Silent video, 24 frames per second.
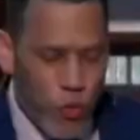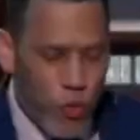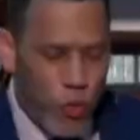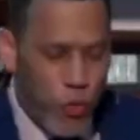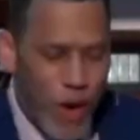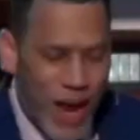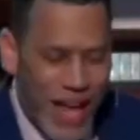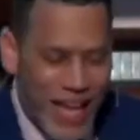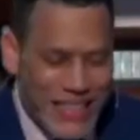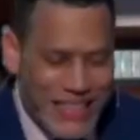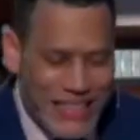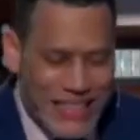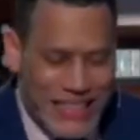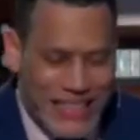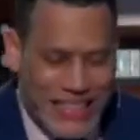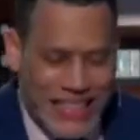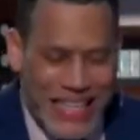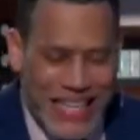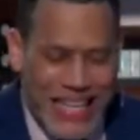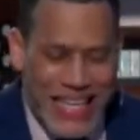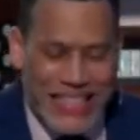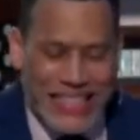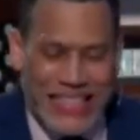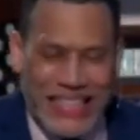Red
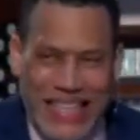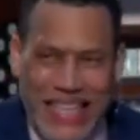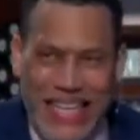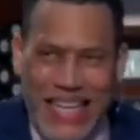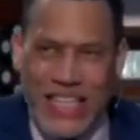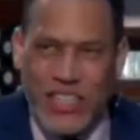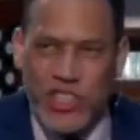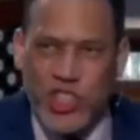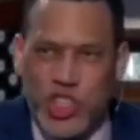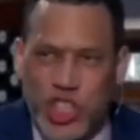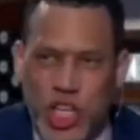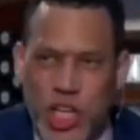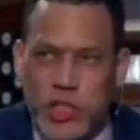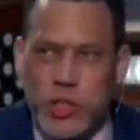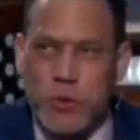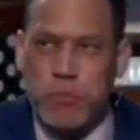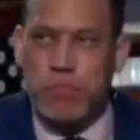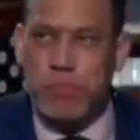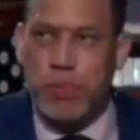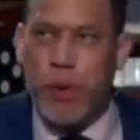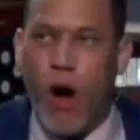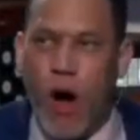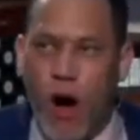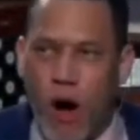Sea didn't
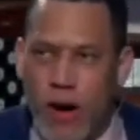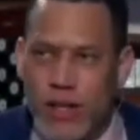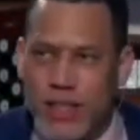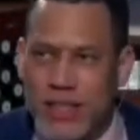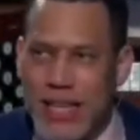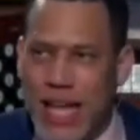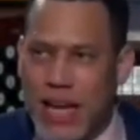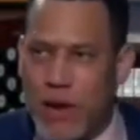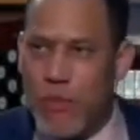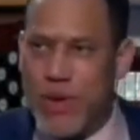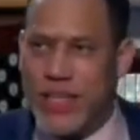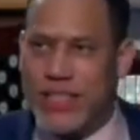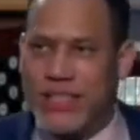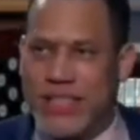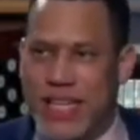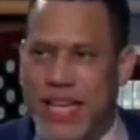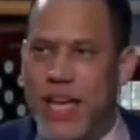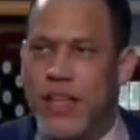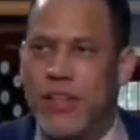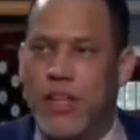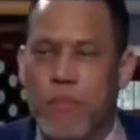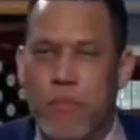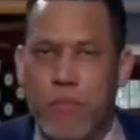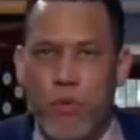just part like we
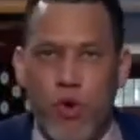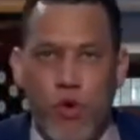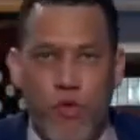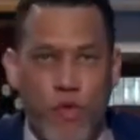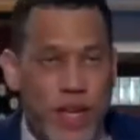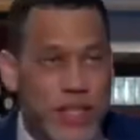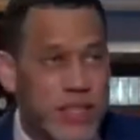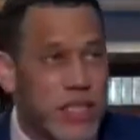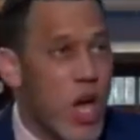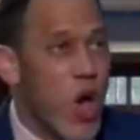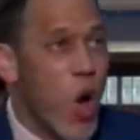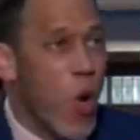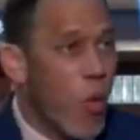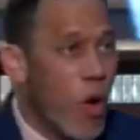see in the movies,